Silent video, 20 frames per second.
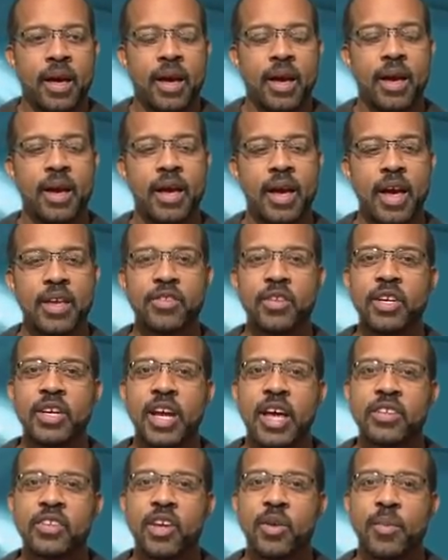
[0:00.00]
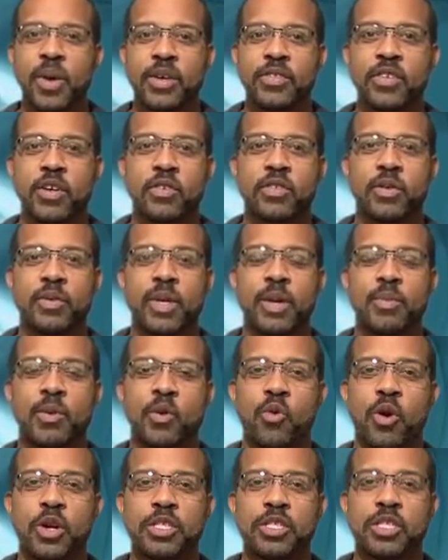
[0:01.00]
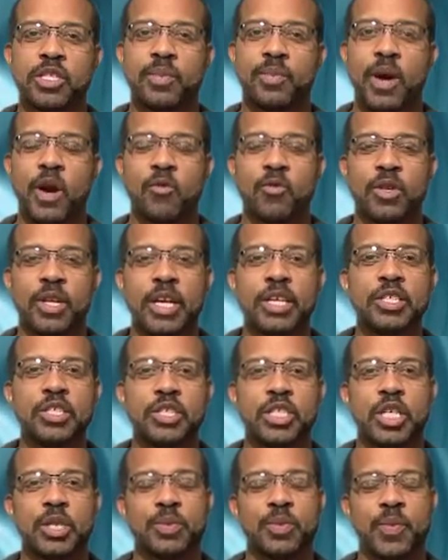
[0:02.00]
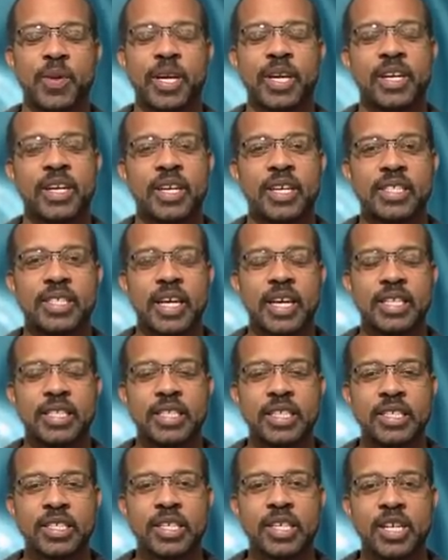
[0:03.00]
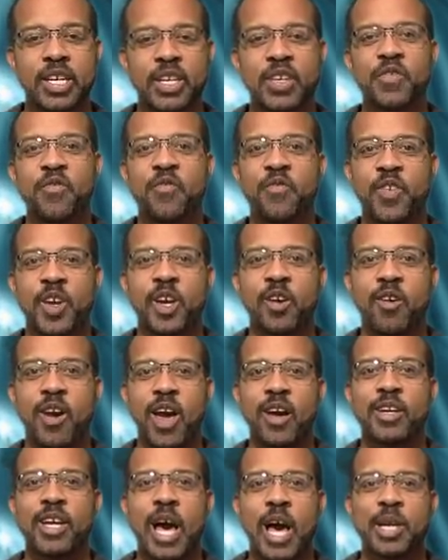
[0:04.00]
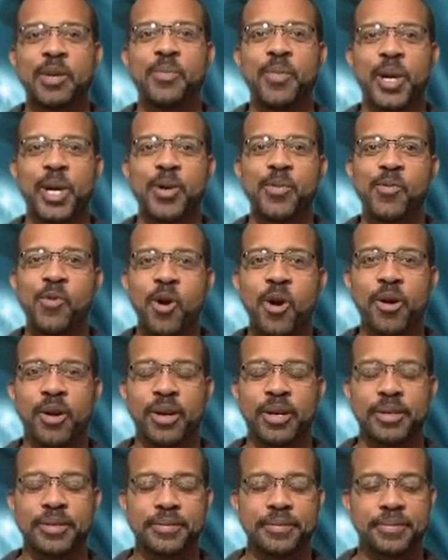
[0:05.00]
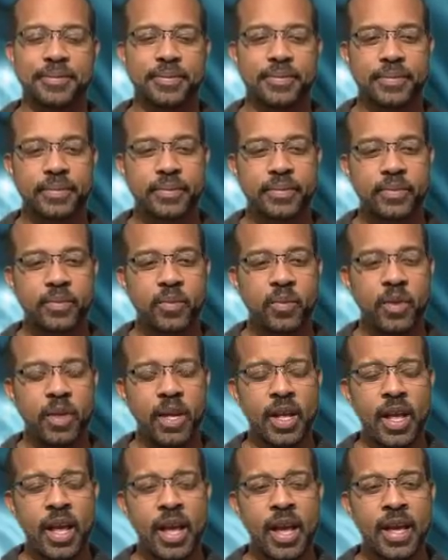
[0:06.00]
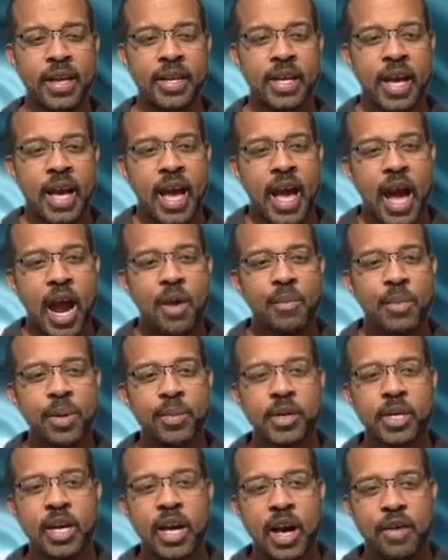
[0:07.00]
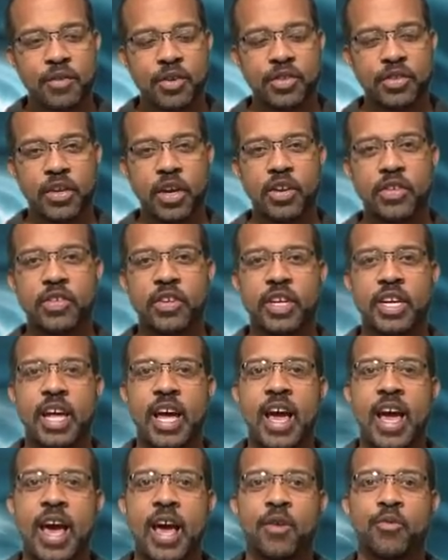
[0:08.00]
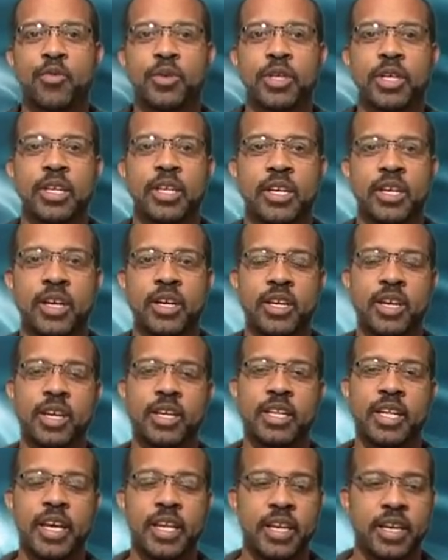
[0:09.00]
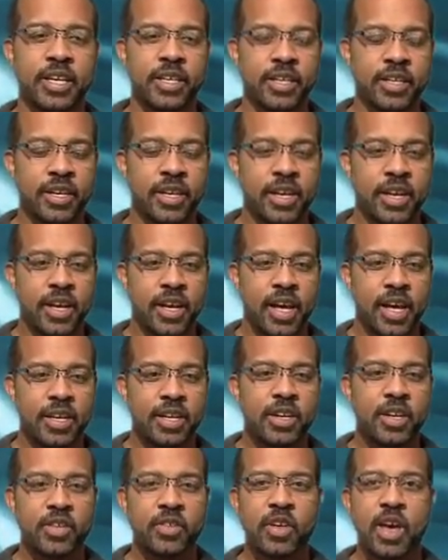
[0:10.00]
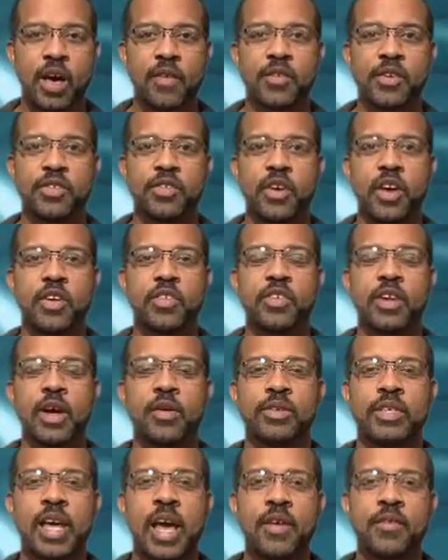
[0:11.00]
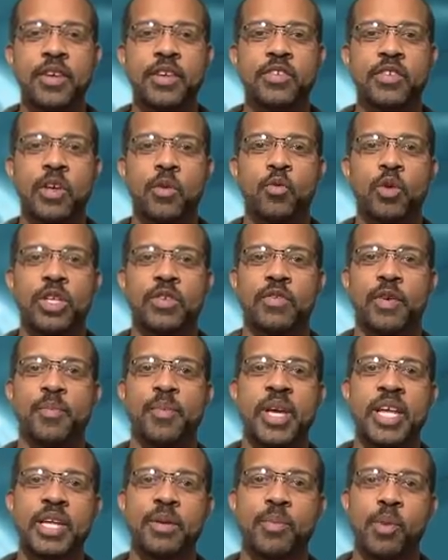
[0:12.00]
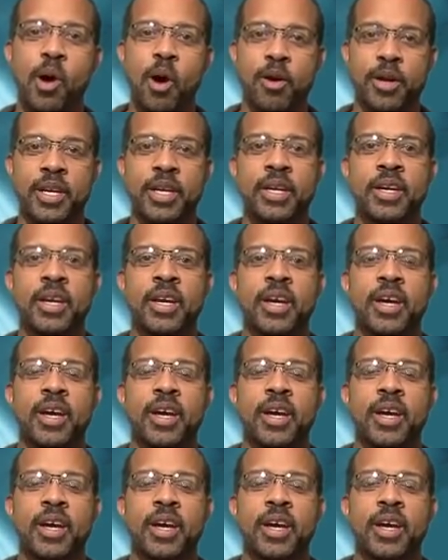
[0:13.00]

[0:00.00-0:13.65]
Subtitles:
I started asking myself some deeper questions about relationships because I just couldn't figure out how to make them work. And I remember a conversation that I had with a young lady, and in this conversation I was having somewhat of a pity party